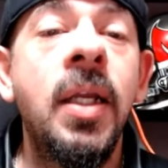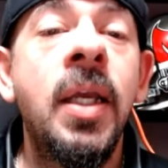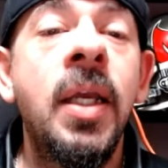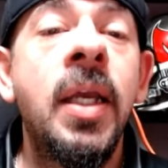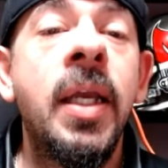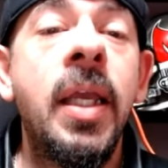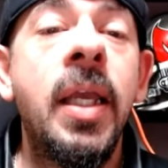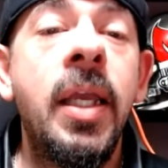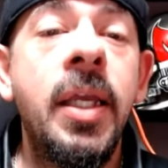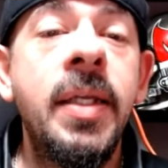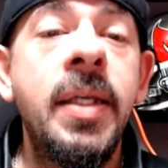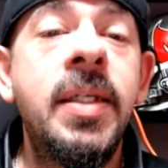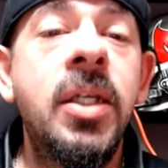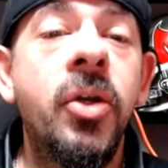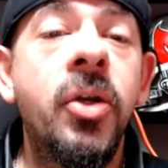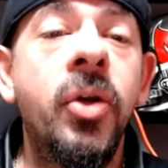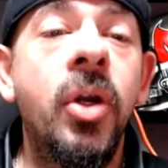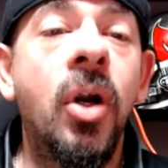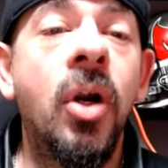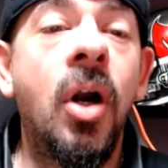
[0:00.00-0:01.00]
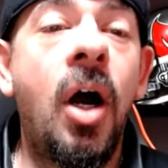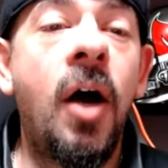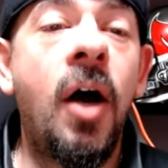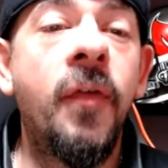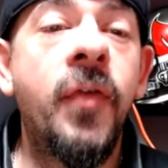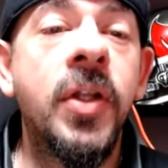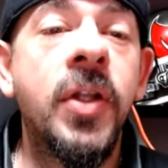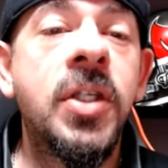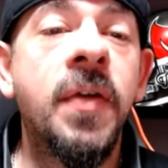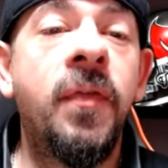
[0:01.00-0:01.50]
Interior
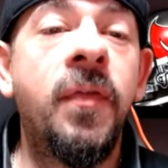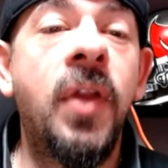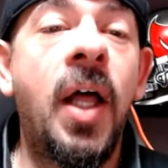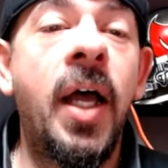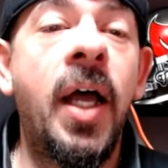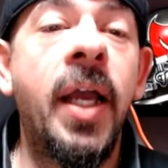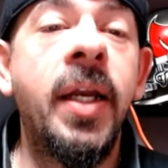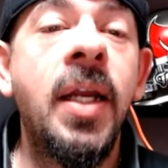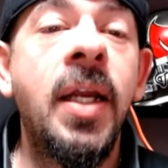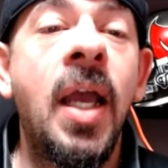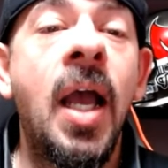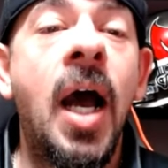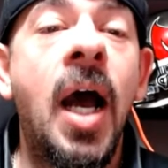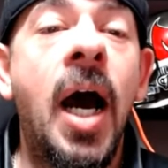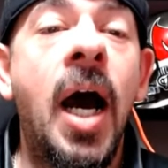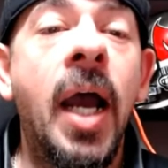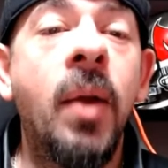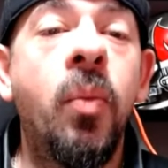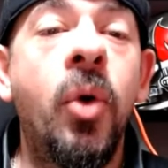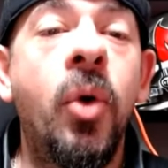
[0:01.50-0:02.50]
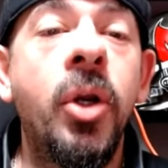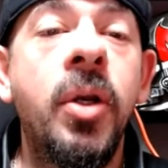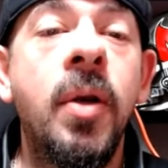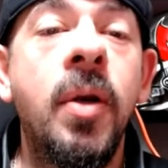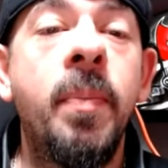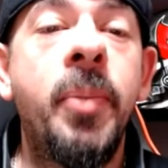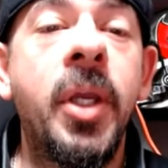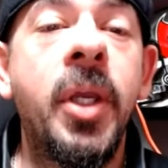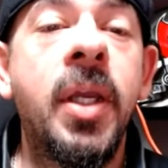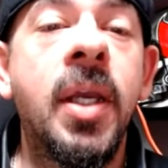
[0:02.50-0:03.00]
offensive line, I wouldn't,
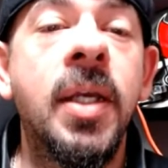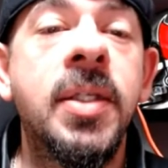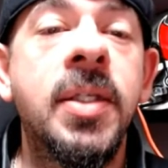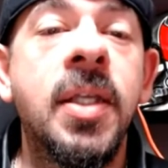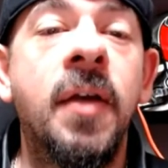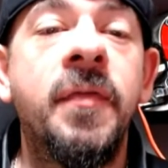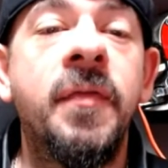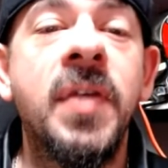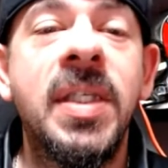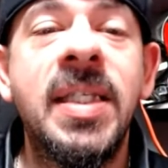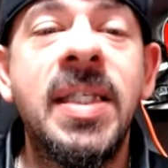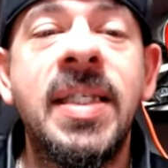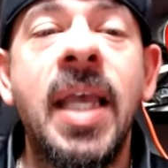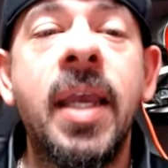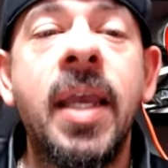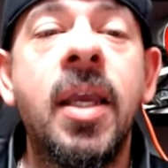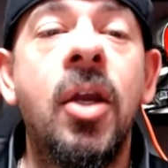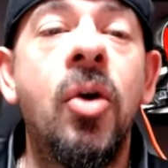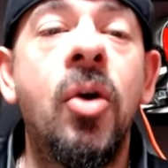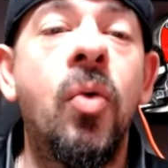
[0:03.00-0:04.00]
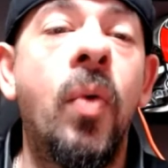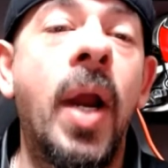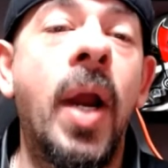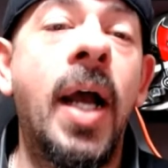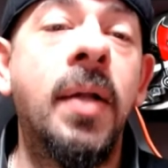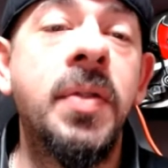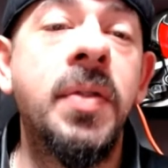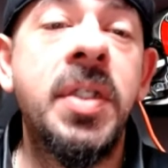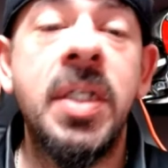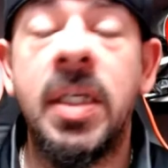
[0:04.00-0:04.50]
because of second round
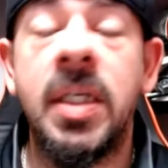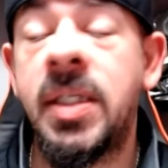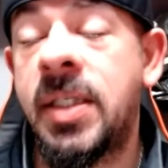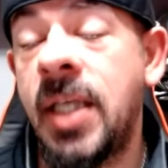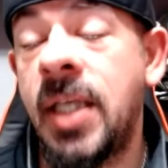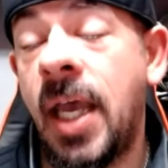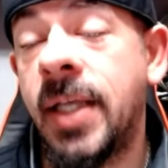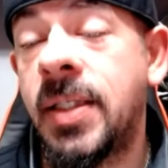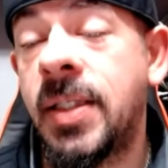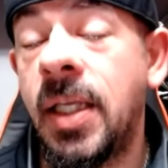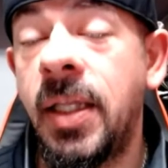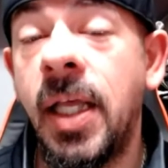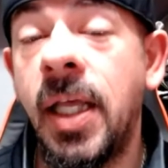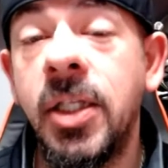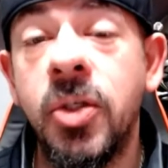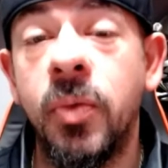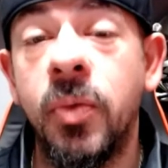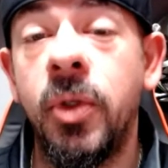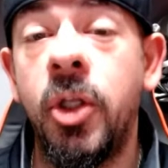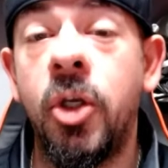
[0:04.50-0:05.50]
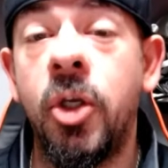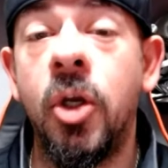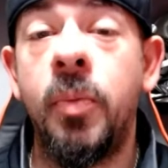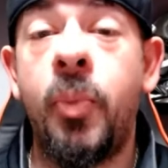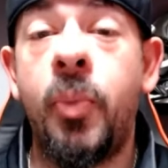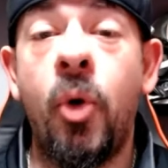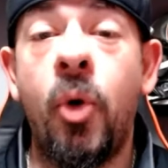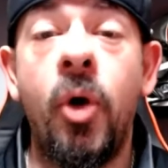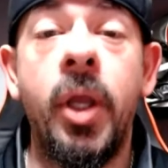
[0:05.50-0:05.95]
success. And that's a really good point.